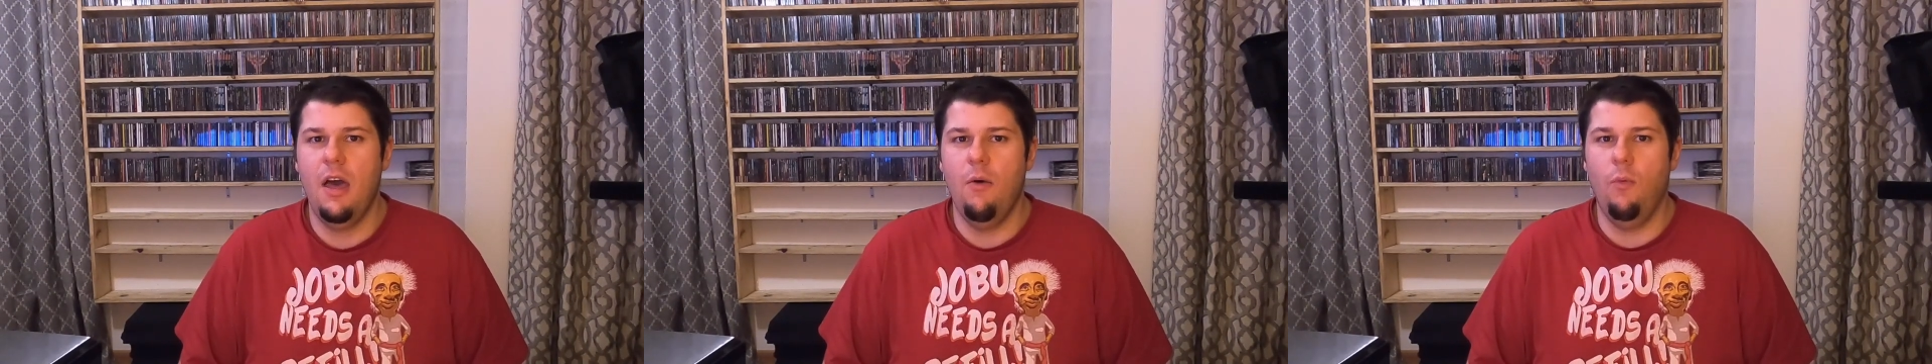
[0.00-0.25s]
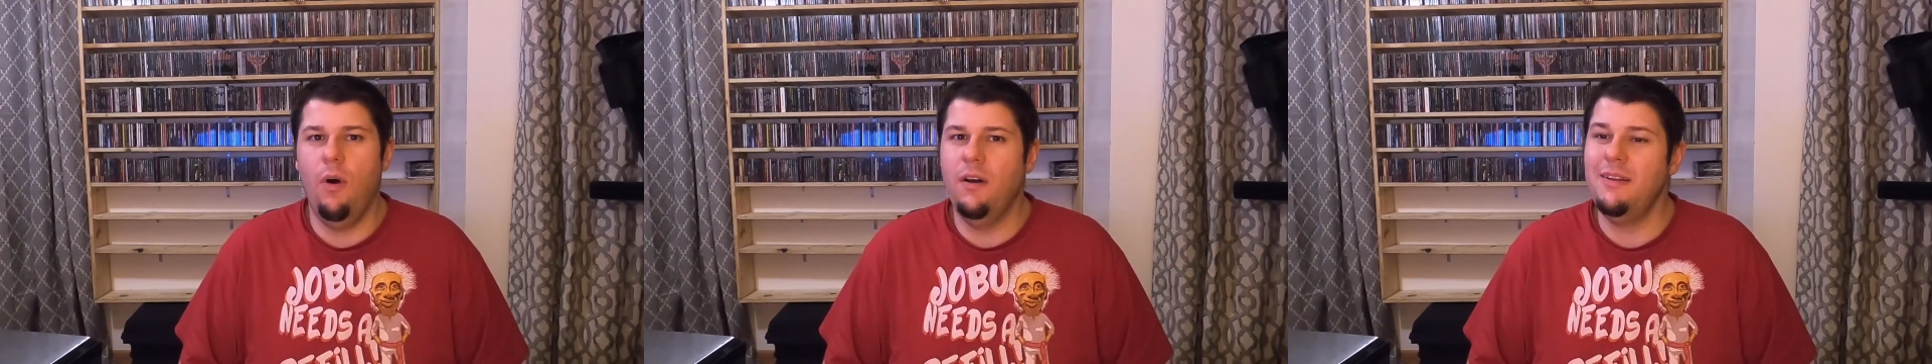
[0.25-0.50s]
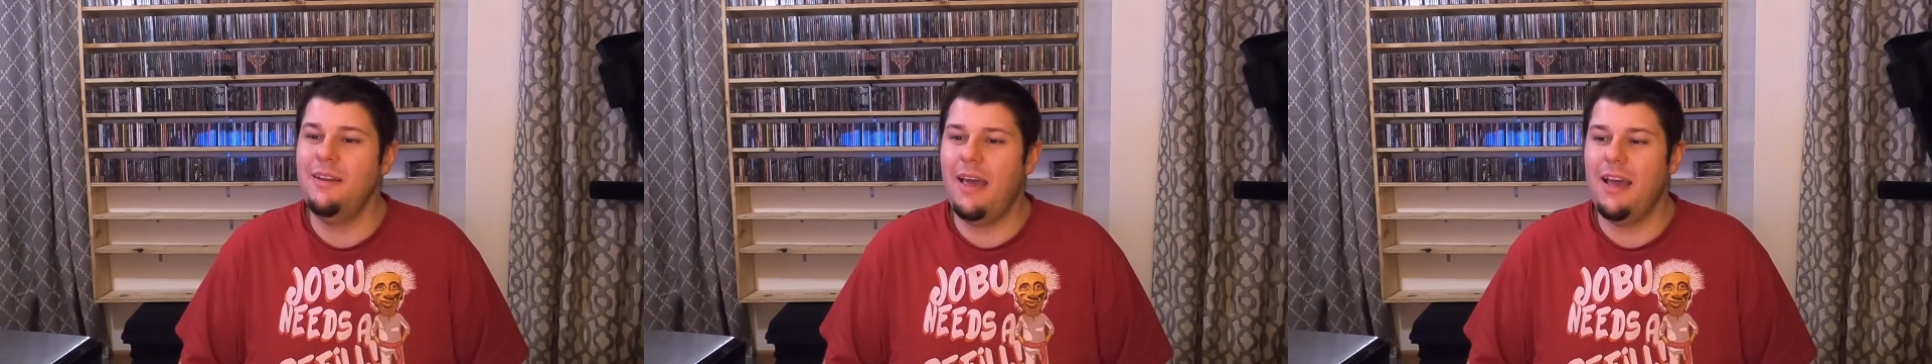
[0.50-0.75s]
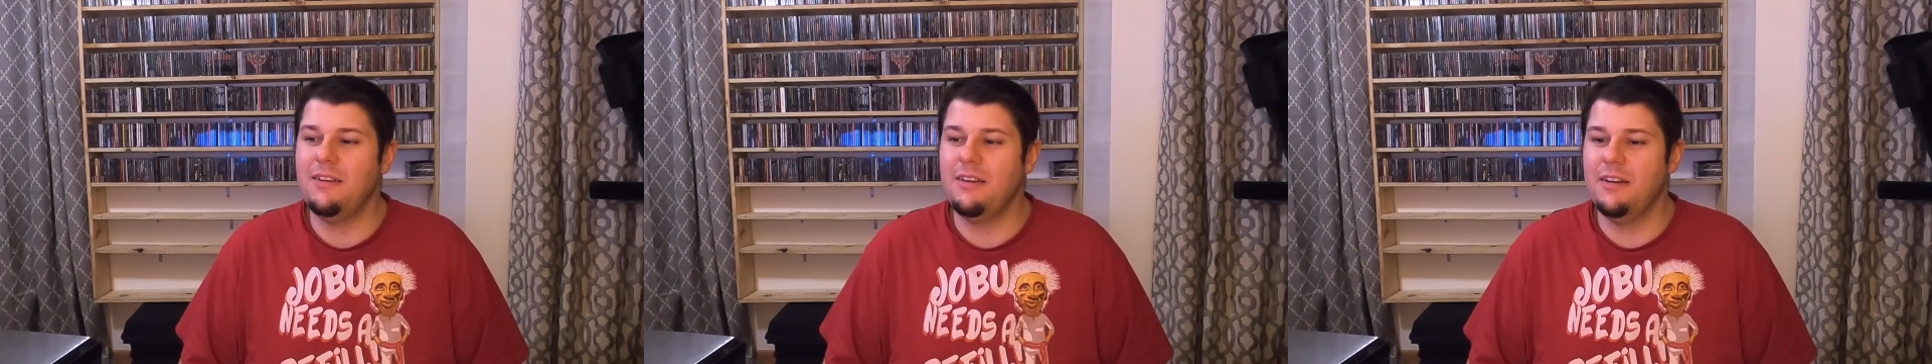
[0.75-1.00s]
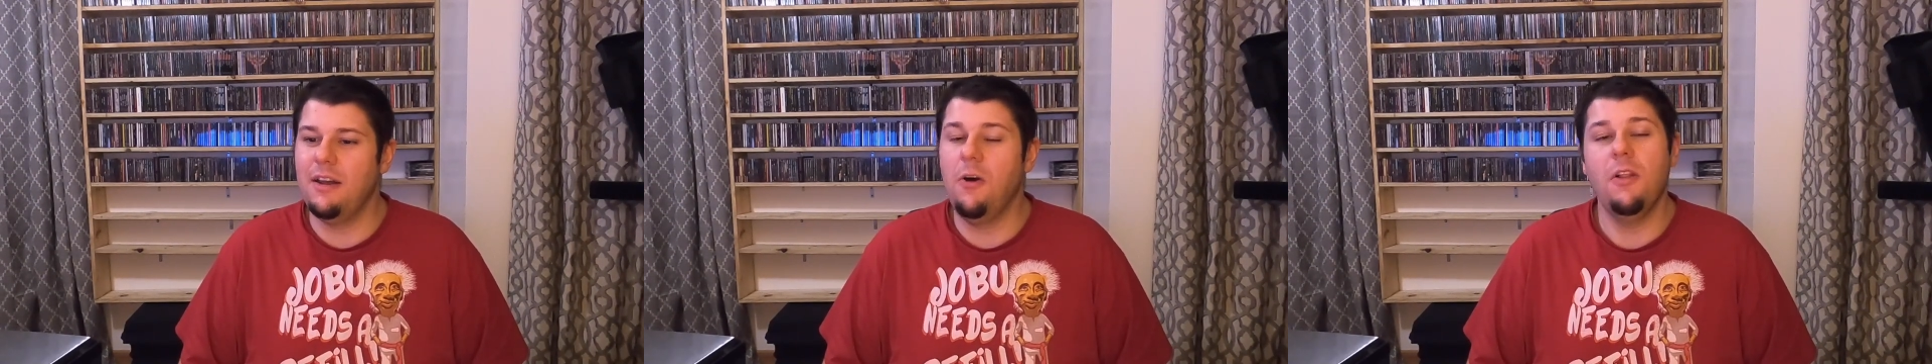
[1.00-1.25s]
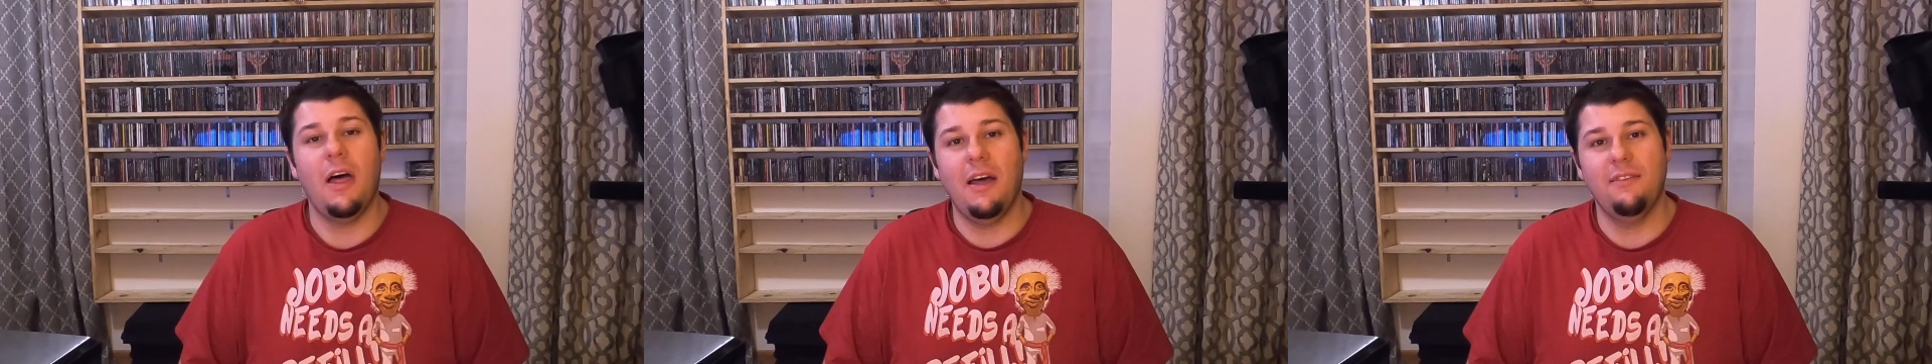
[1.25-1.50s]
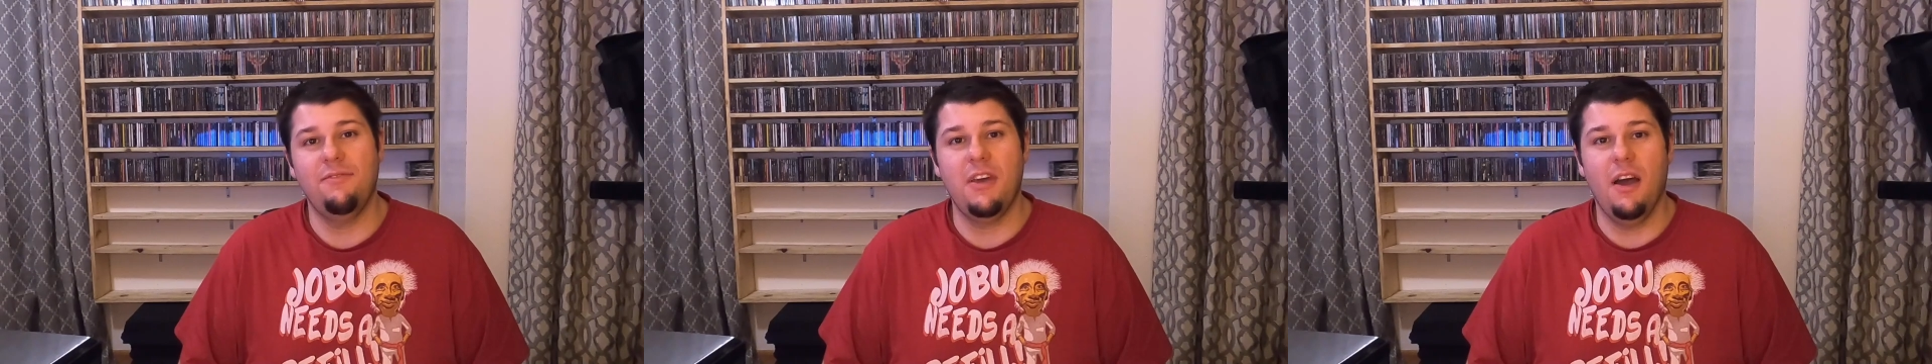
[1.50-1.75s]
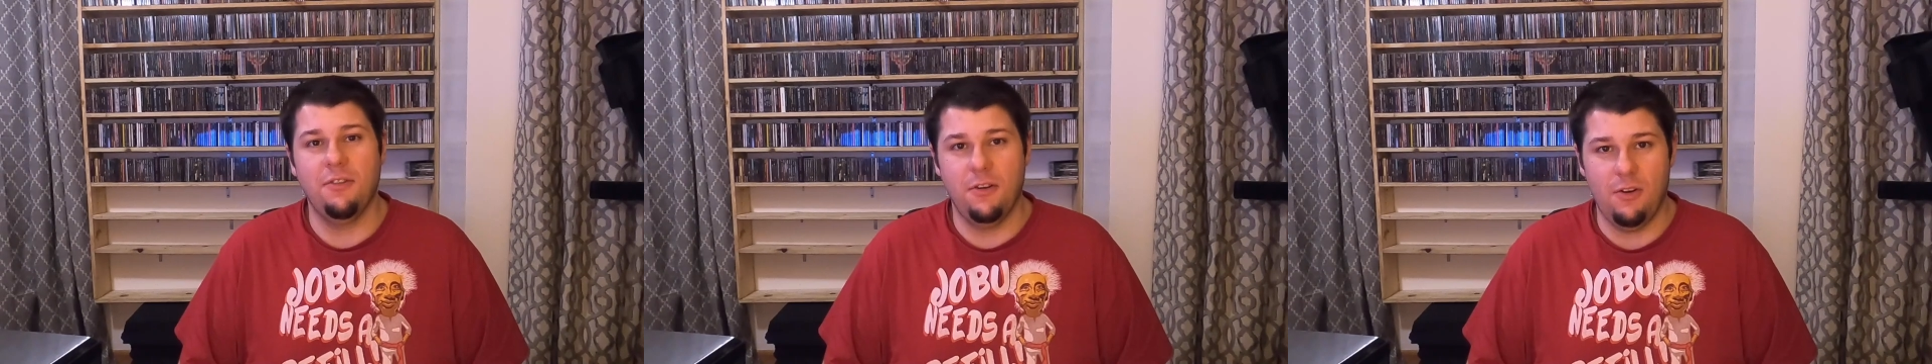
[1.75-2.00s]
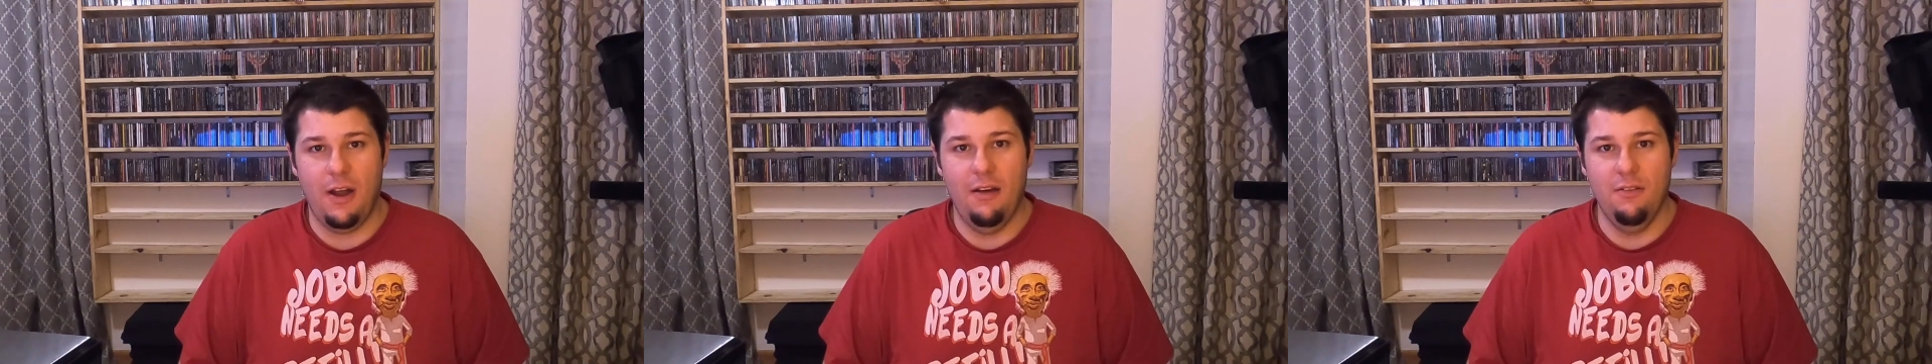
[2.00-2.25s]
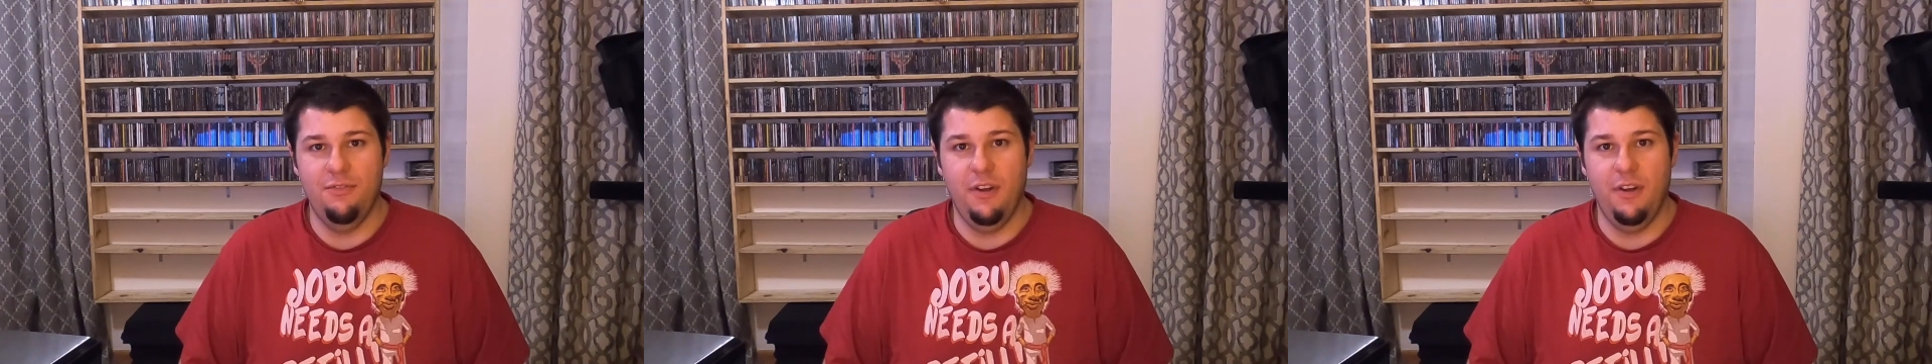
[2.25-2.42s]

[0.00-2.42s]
one that I know a lot of the underground